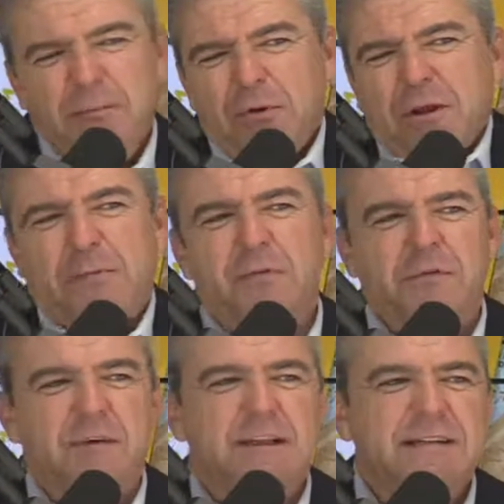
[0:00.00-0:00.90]
Yeah, pull it up on
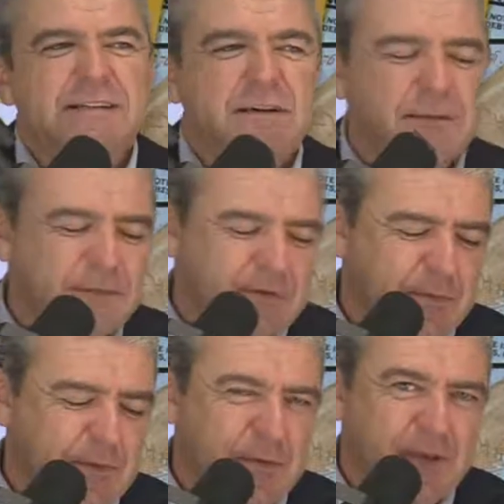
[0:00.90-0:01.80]
the screen. Let's show
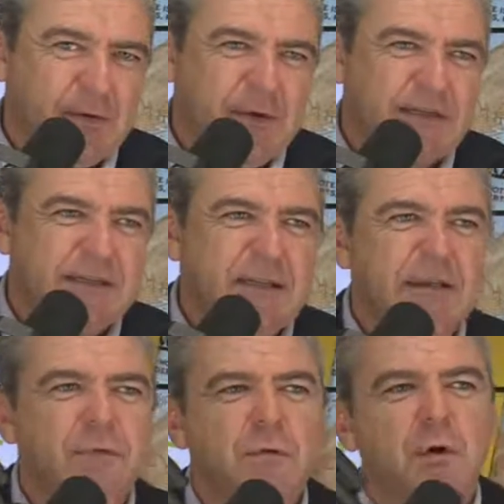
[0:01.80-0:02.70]
them what Bitcoin is.
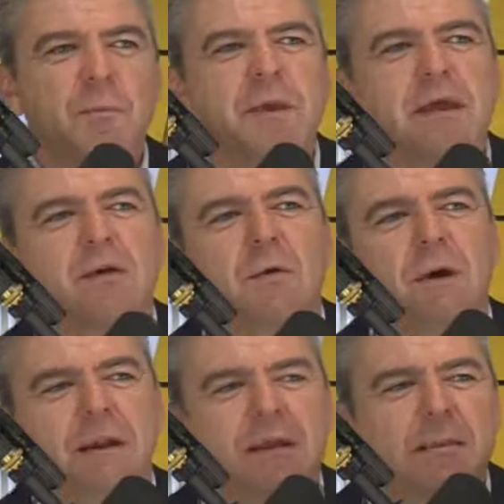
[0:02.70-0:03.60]
If you own
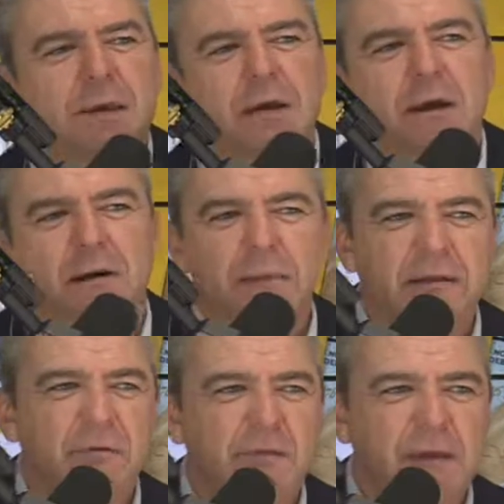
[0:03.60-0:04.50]
Bitcoin, give me a
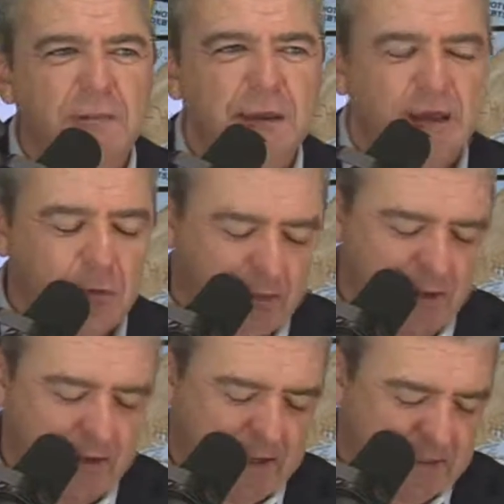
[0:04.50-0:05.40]
comment. If you think
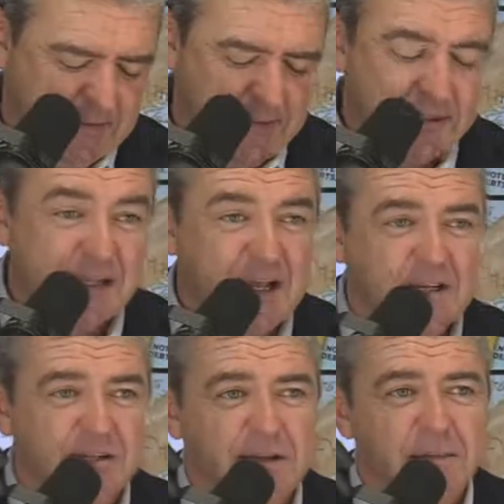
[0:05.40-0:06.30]
Bitcoin is a
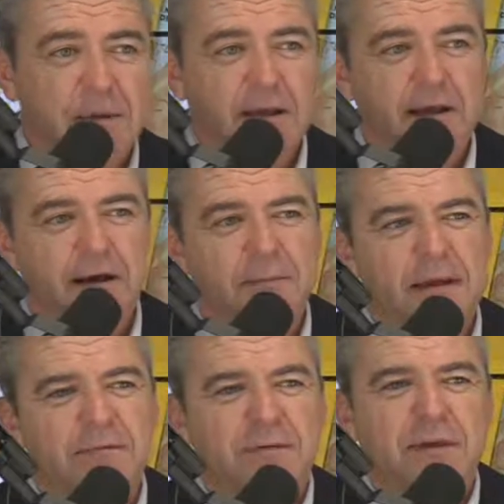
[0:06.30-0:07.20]
disaster, give me a
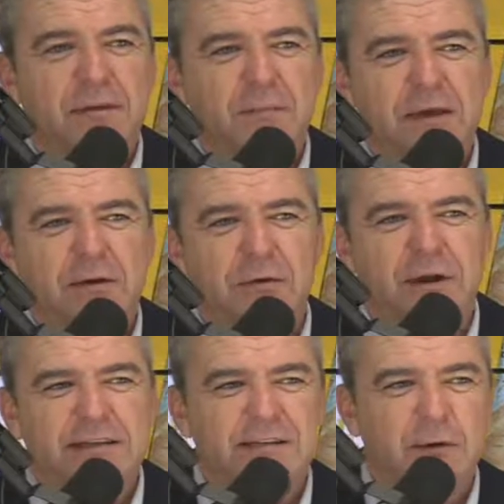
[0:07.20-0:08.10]
comment. If you think
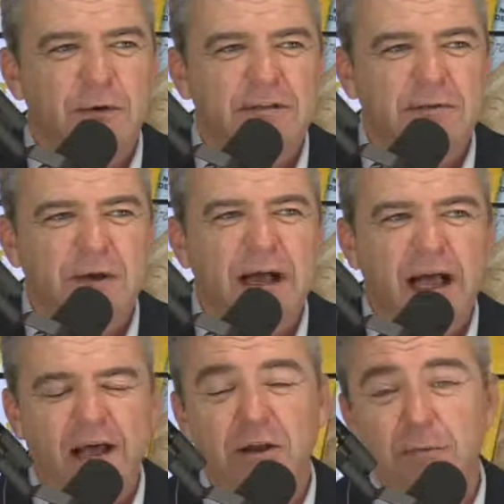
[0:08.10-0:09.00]
Bitcoin is going to a
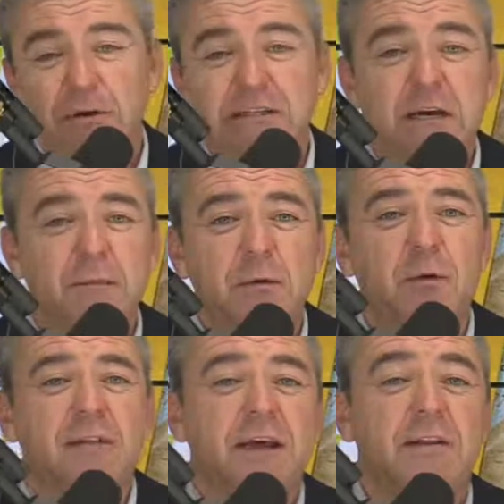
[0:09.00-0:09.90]
high number, tell me
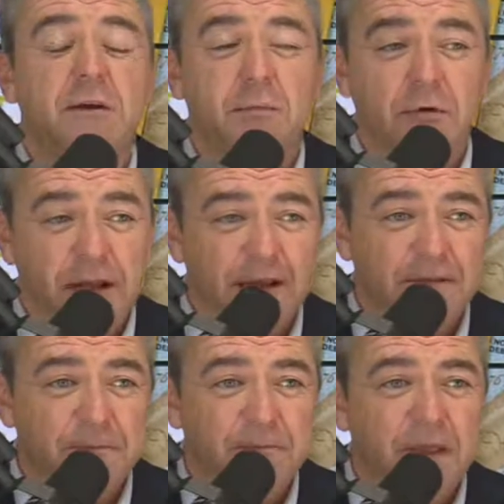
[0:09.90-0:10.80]
what that number
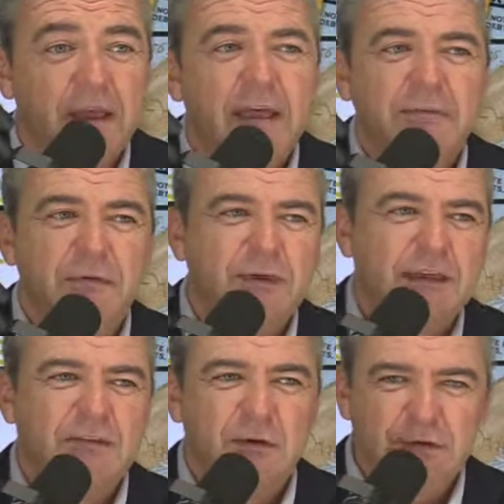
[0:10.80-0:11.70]
is. If you
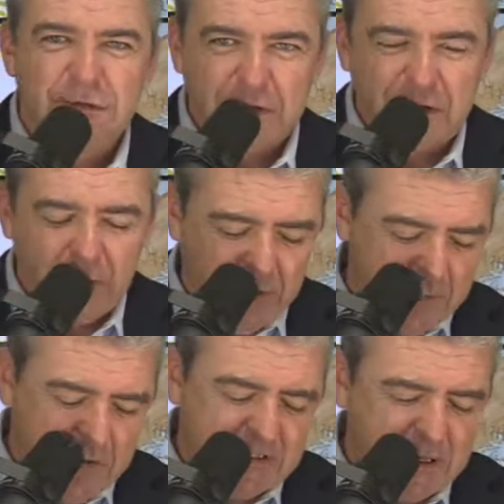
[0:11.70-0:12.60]
think it's going to a low
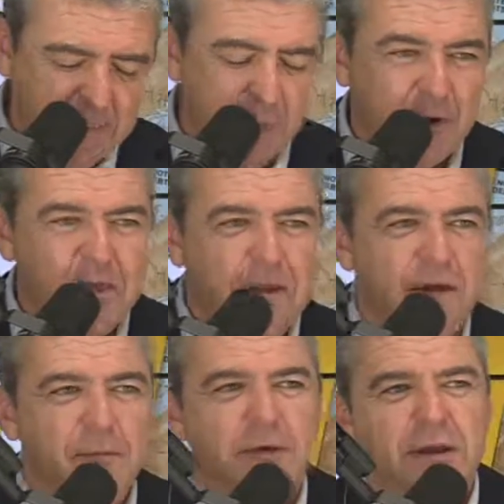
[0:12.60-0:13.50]
number, tell me what
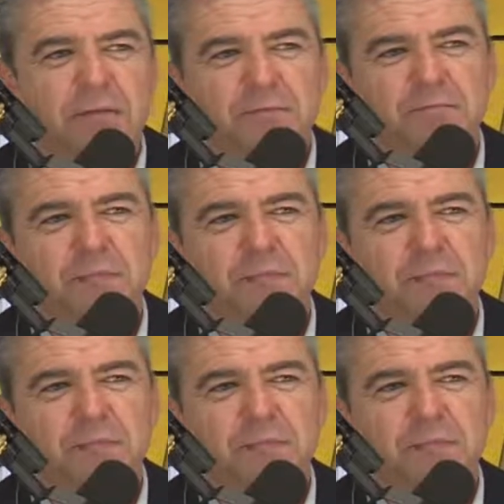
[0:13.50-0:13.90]
that number is.